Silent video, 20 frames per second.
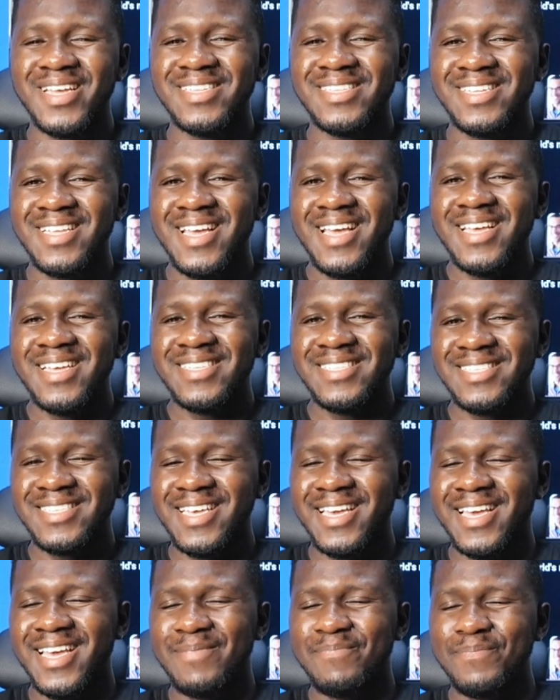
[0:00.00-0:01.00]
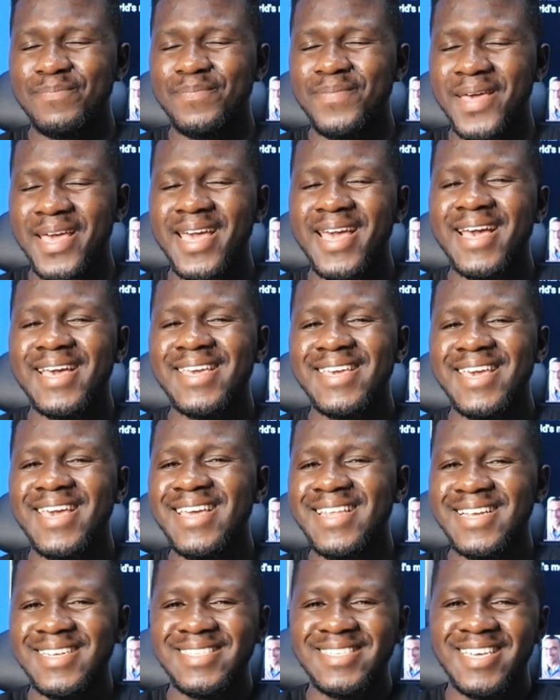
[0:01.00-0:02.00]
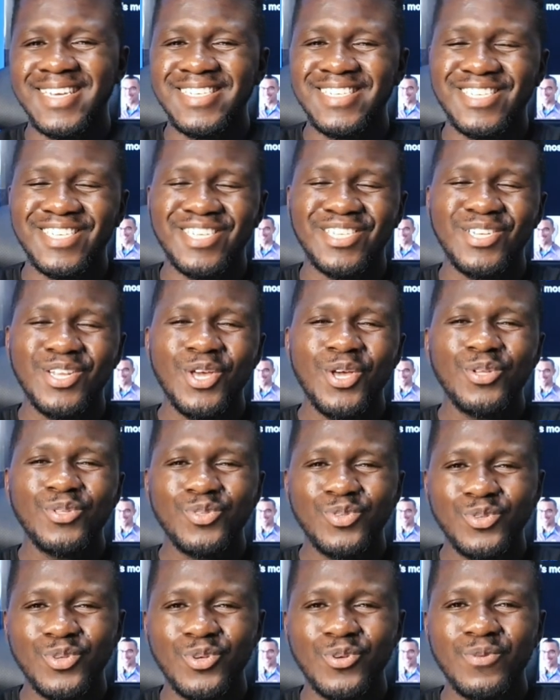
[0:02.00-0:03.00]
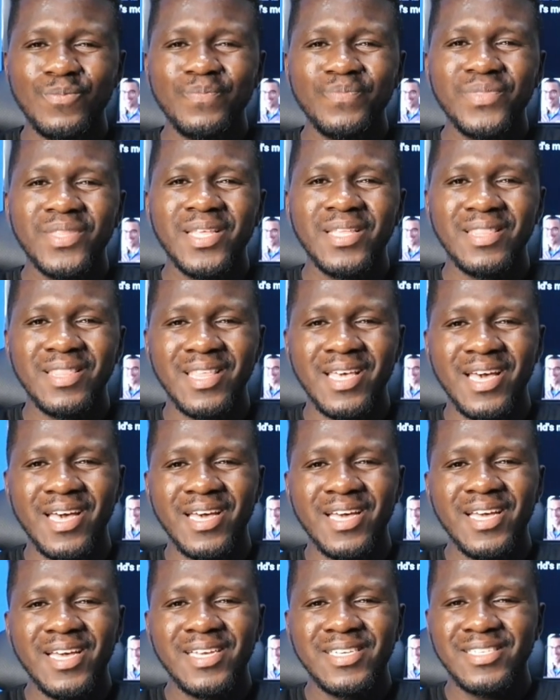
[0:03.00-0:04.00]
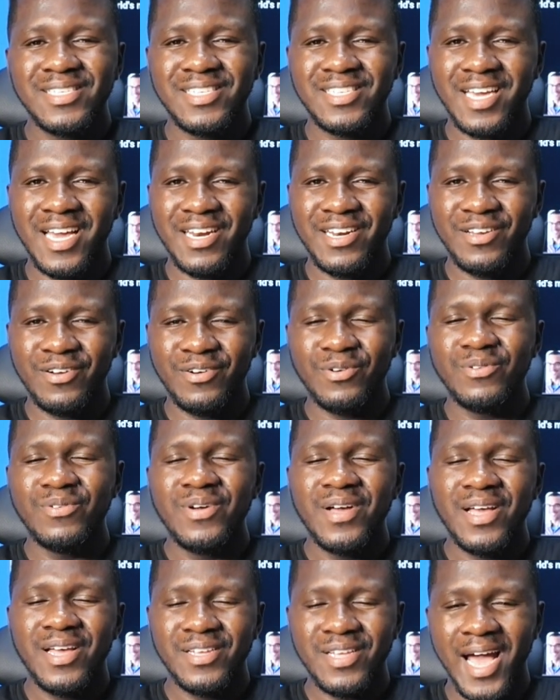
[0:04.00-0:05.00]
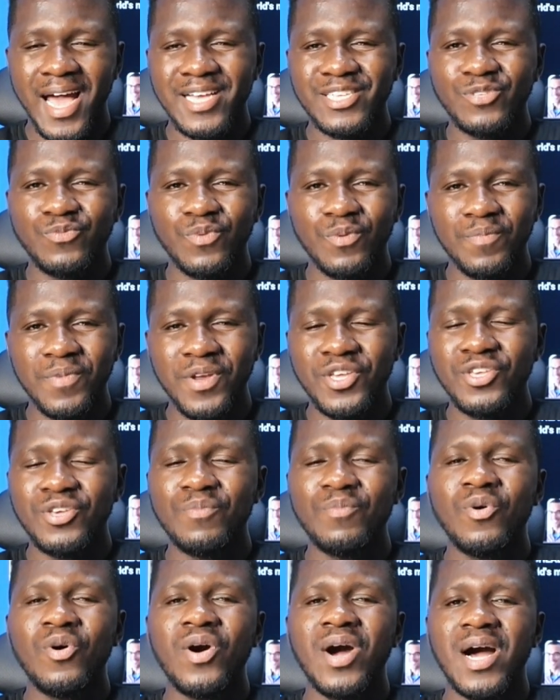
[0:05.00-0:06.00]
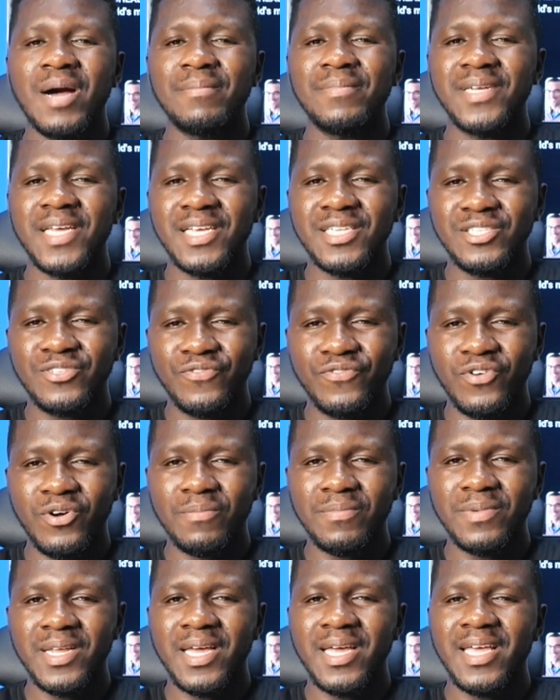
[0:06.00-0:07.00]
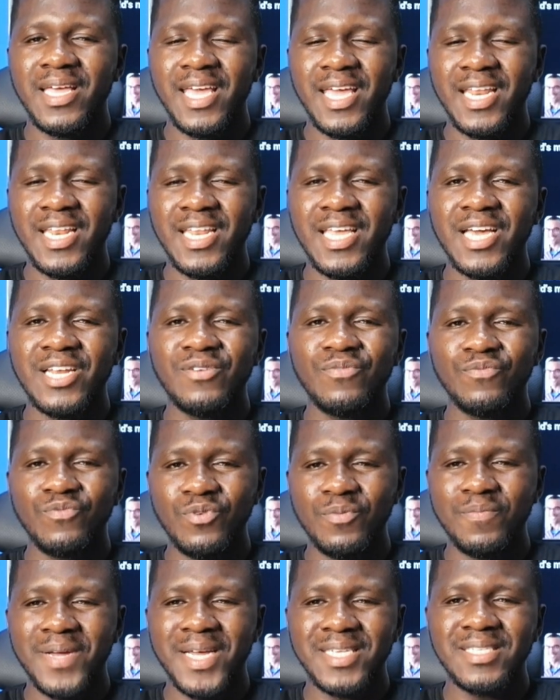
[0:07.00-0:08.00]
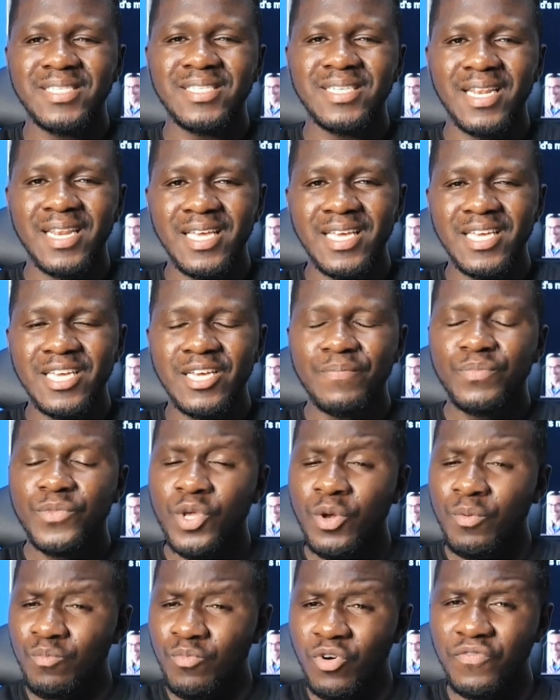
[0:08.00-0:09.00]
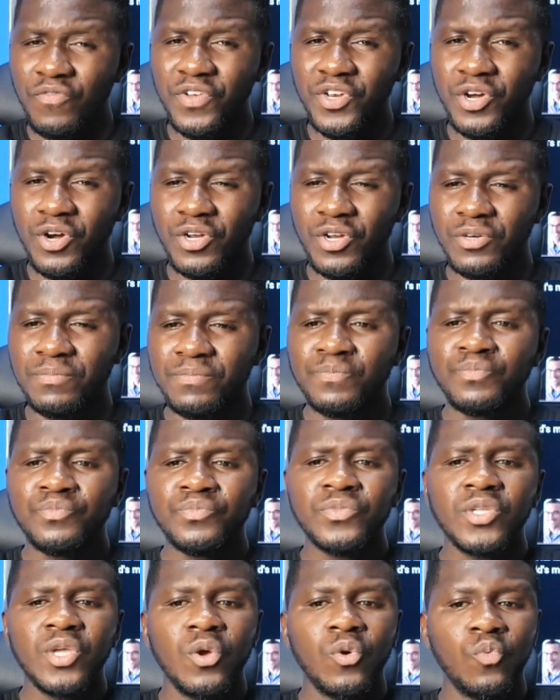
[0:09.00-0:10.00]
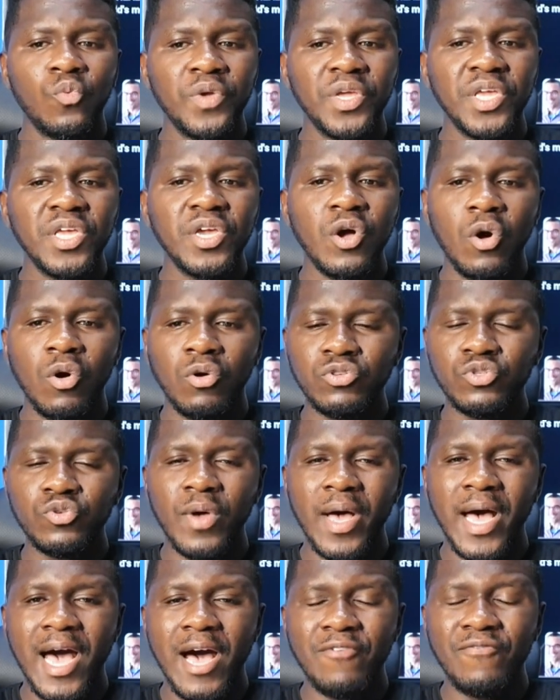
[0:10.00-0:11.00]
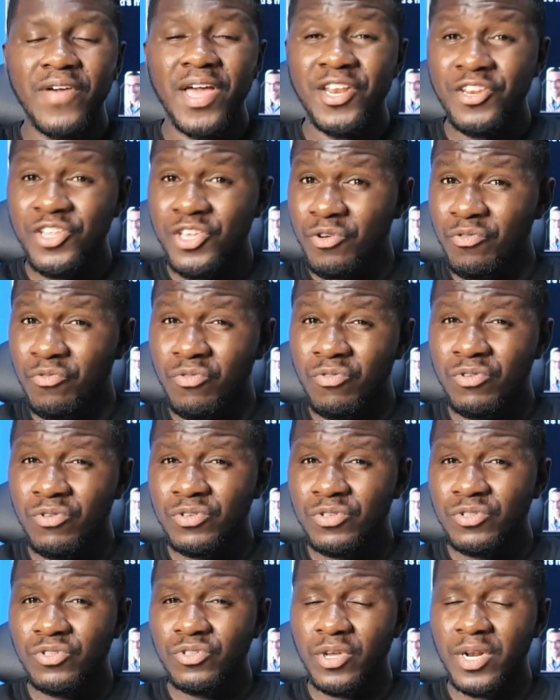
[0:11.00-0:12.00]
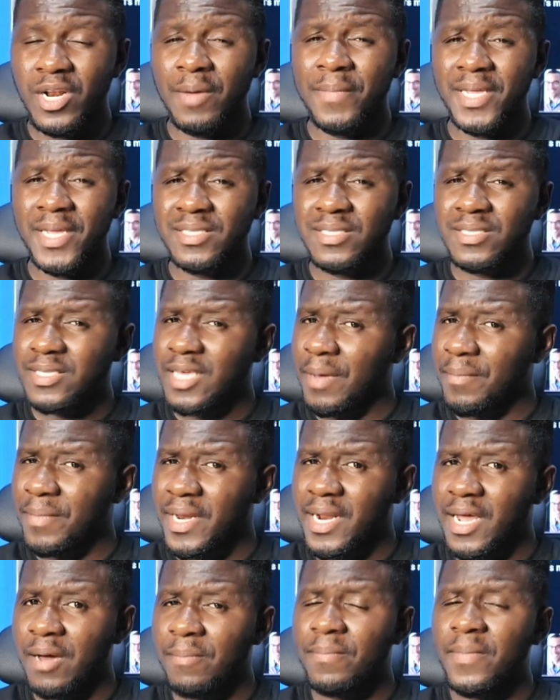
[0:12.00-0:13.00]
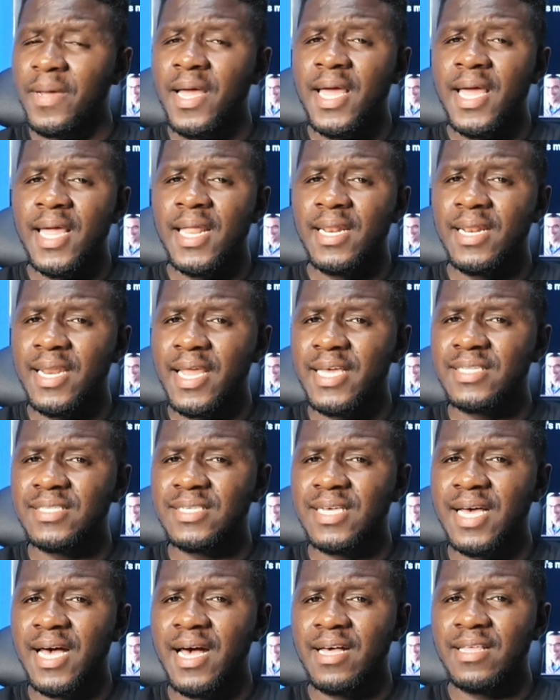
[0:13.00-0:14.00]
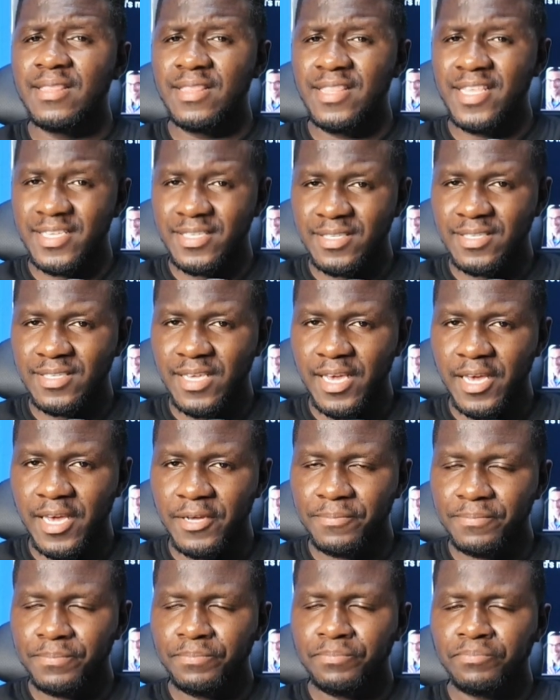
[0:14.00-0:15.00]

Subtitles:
and pay a keen attention to the channel as we bring you more updates from the Indian Women's League. Moving on, we also have a new tournament coming up later this year.